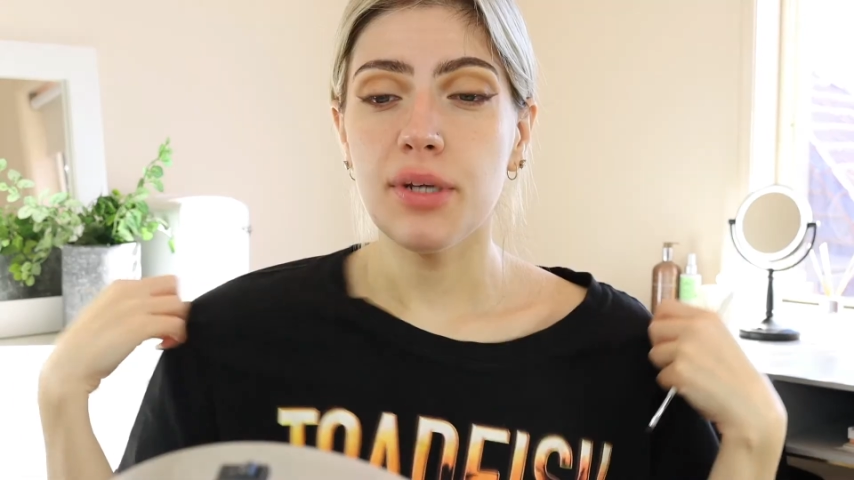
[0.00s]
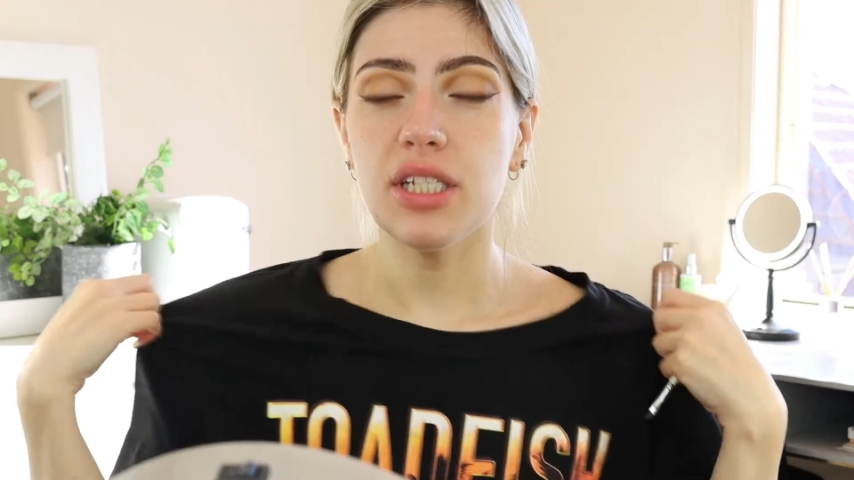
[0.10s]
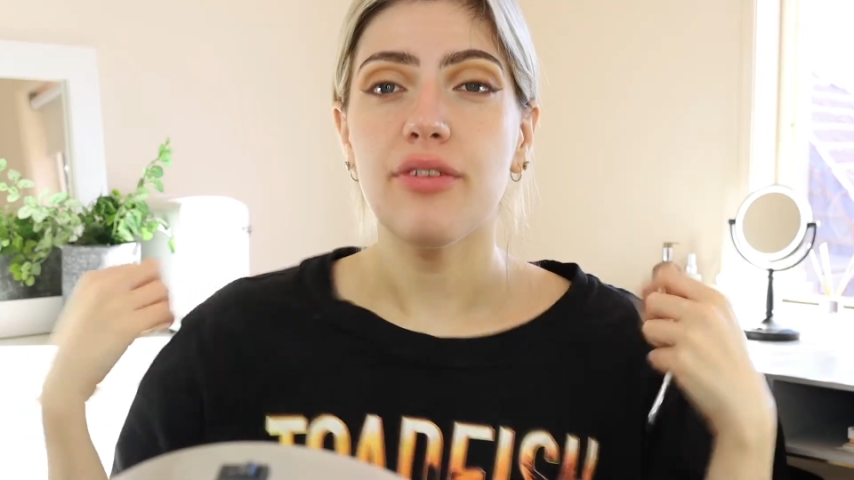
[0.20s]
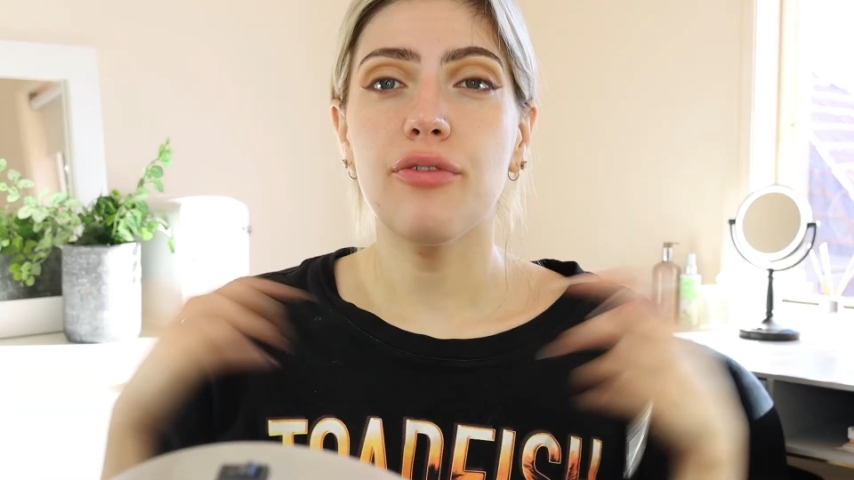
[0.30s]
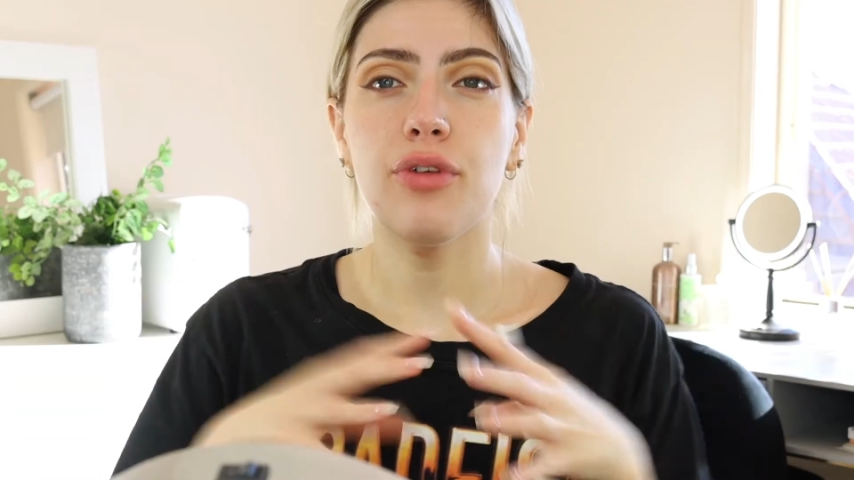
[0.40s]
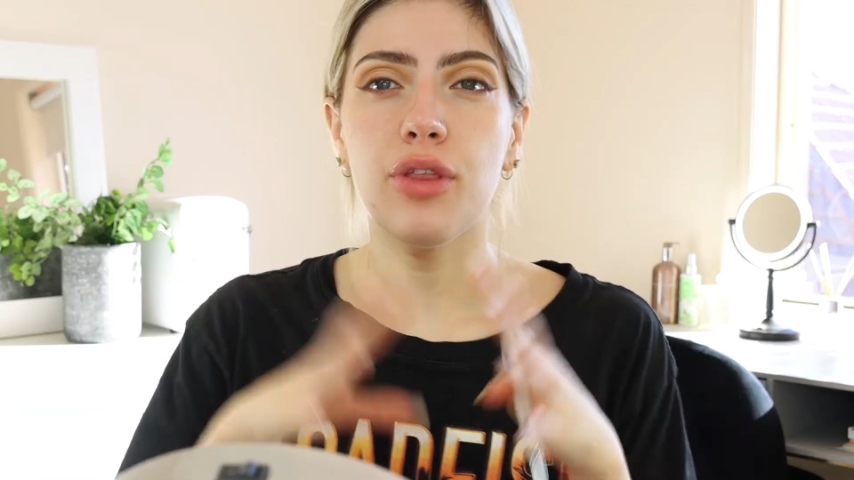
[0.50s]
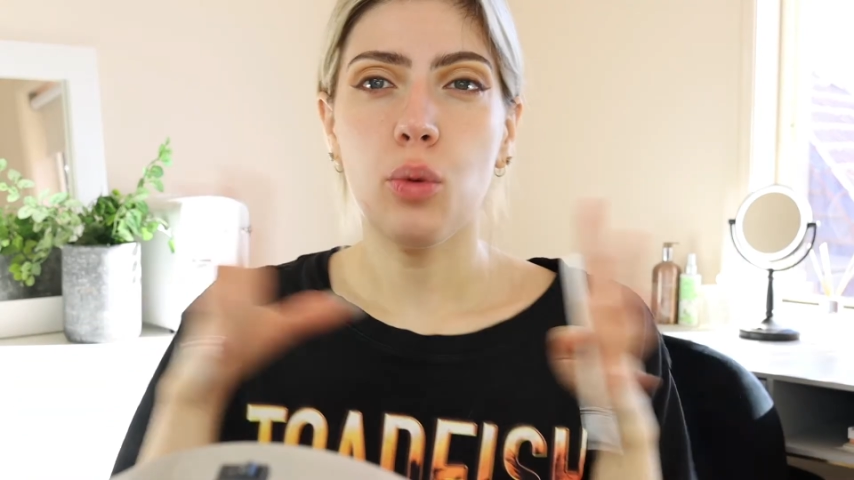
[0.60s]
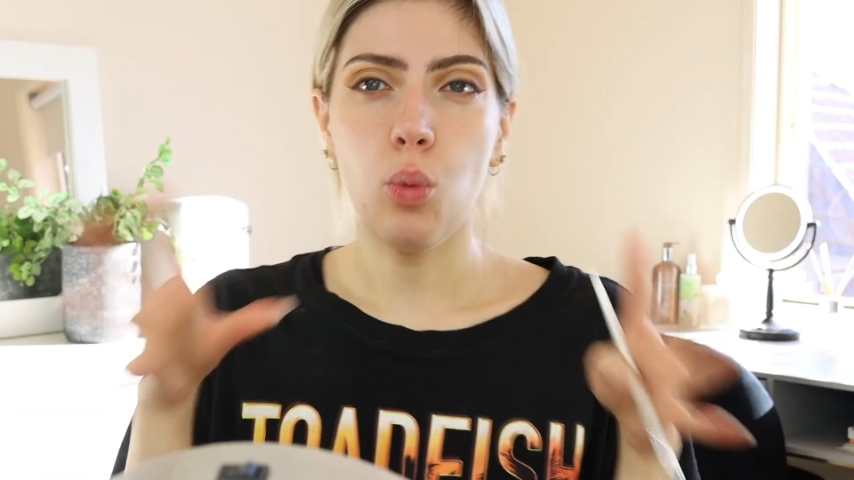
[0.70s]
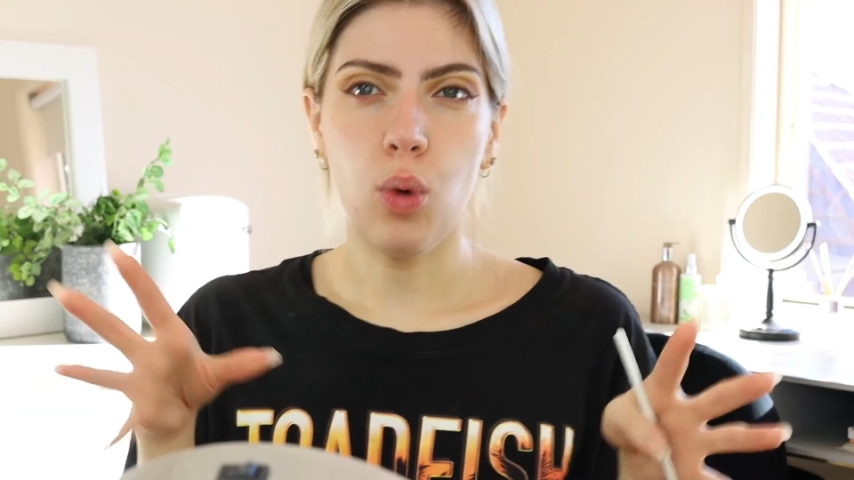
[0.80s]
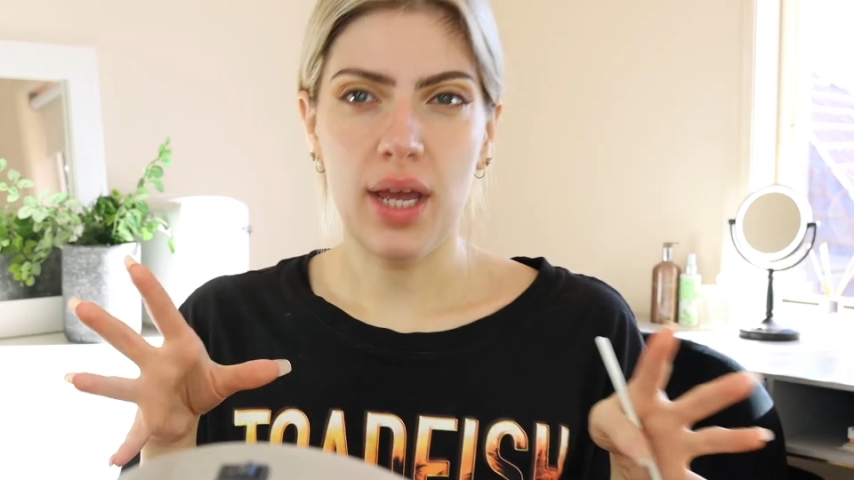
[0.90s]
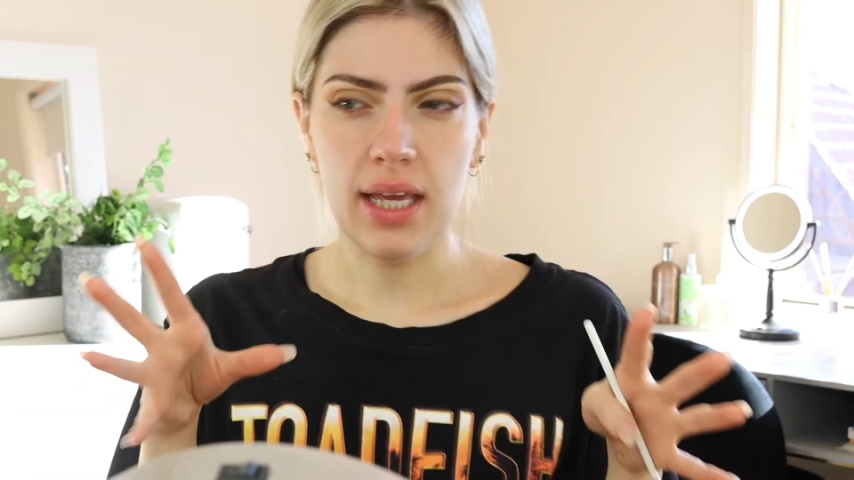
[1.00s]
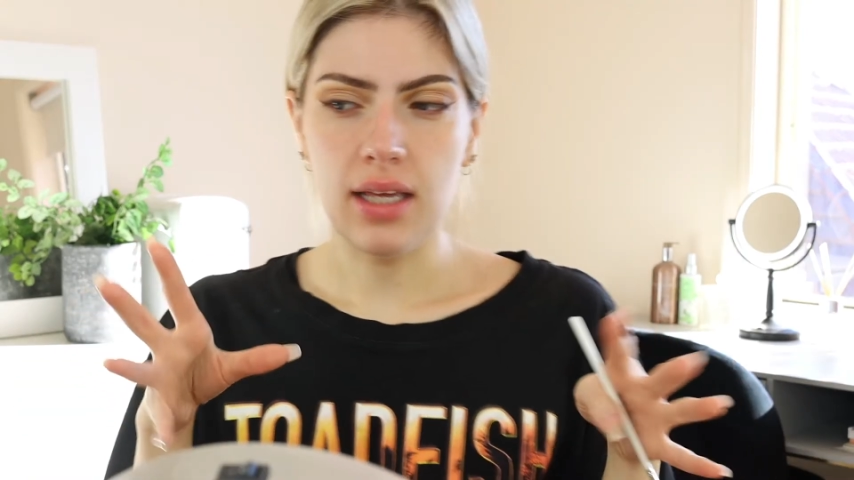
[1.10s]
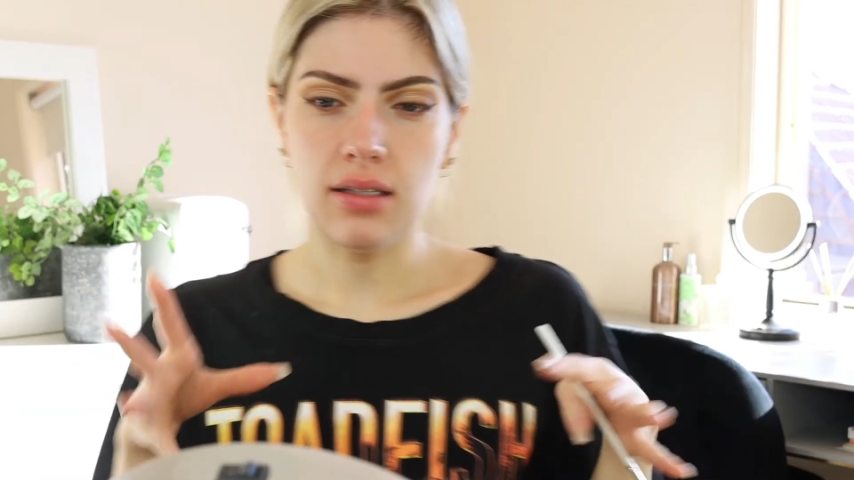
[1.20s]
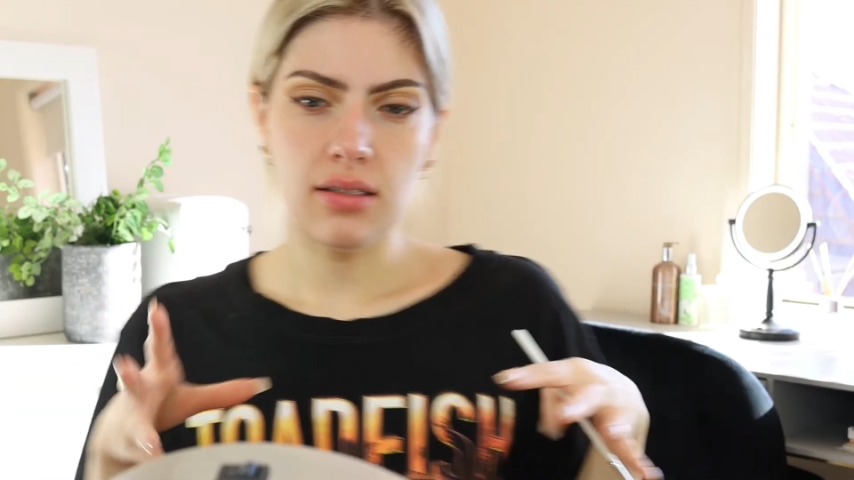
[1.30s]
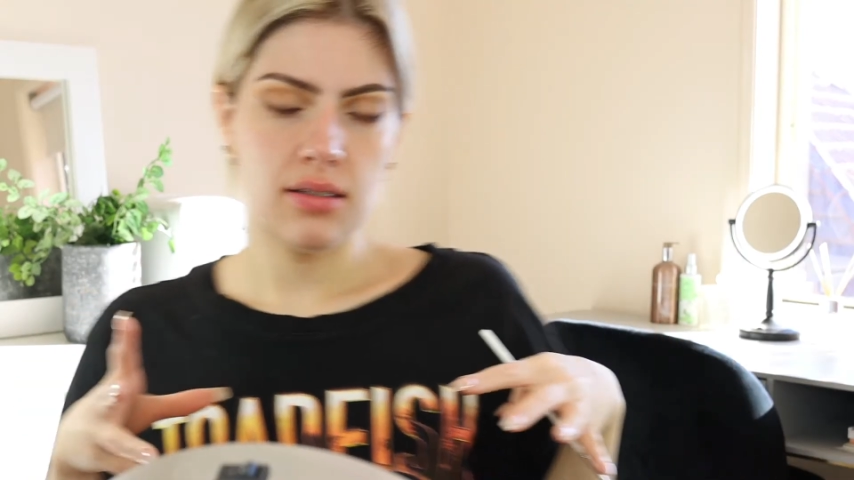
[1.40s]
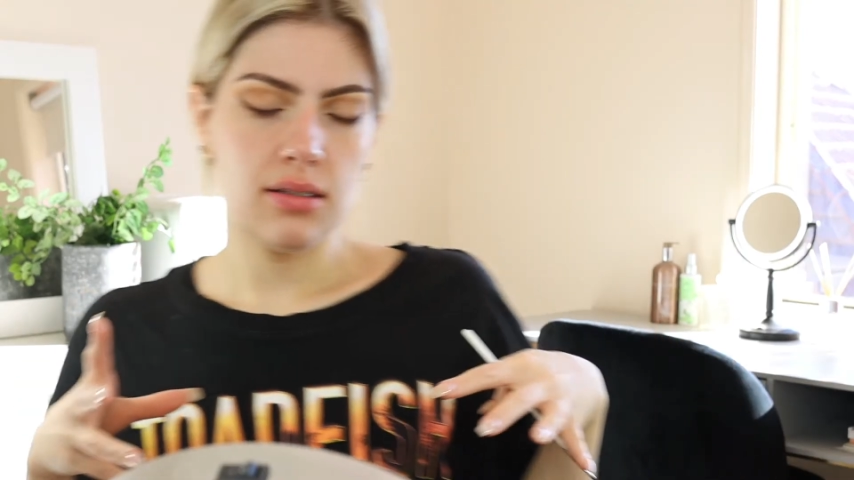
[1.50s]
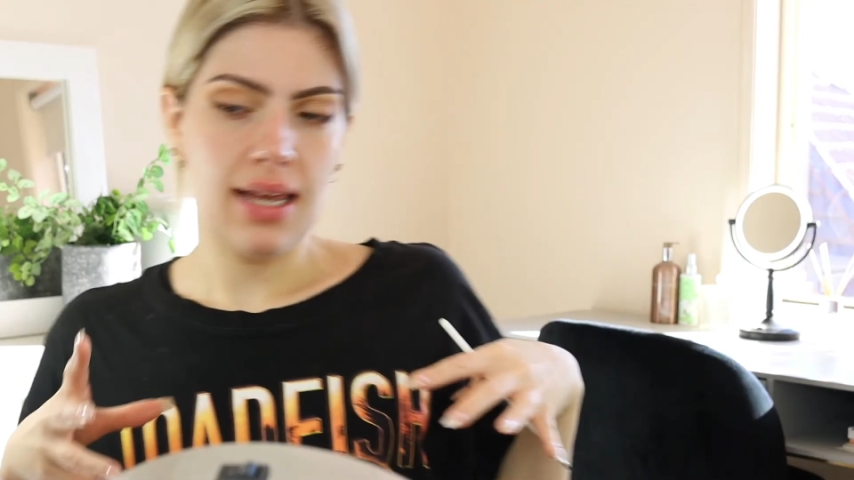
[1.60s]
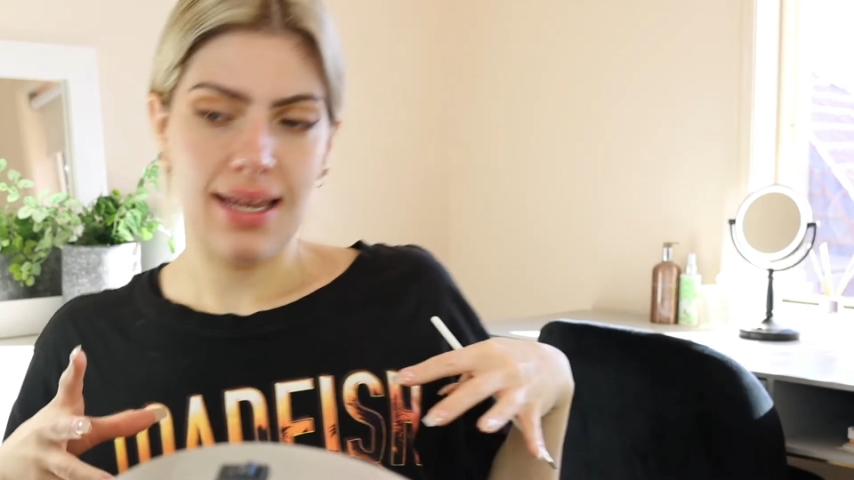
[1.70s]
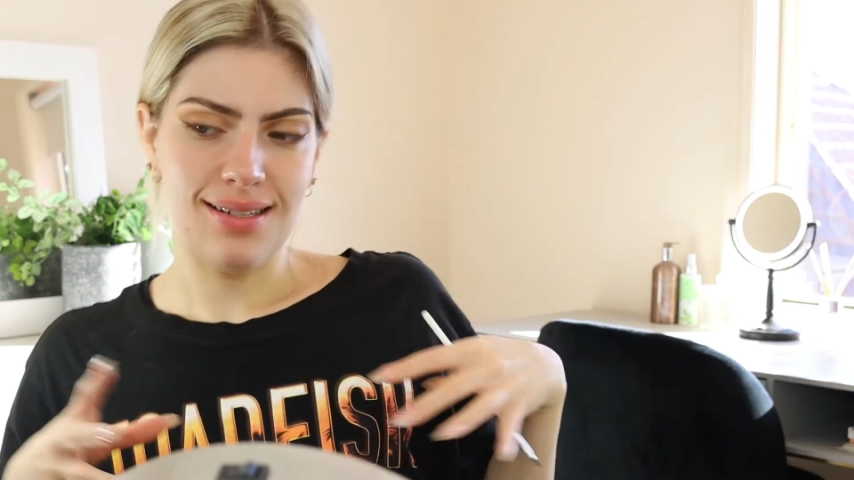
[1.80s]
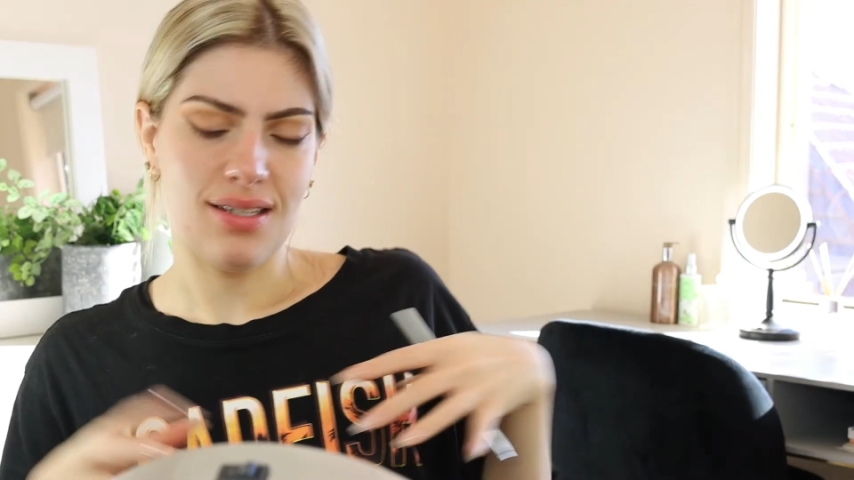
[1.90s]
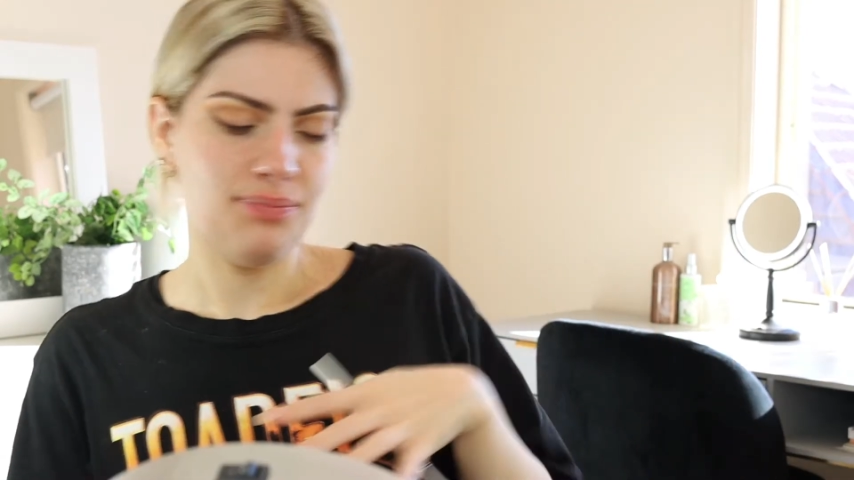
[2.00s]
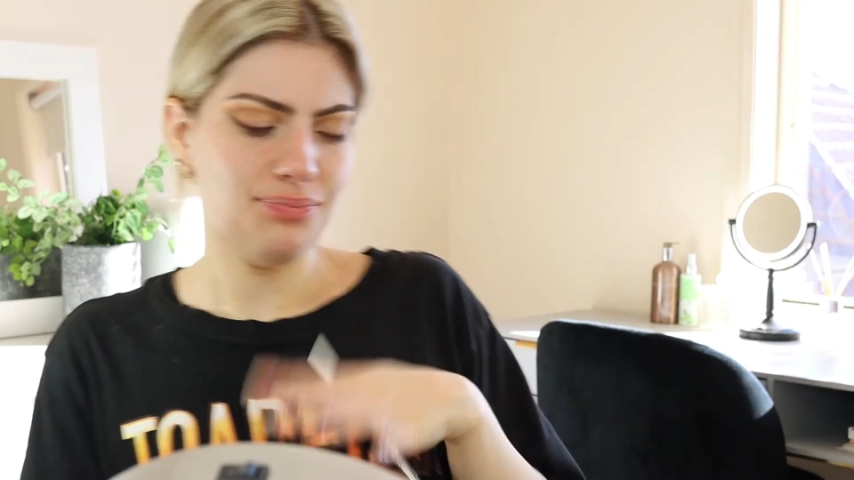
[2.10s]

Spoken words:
much it for the wings and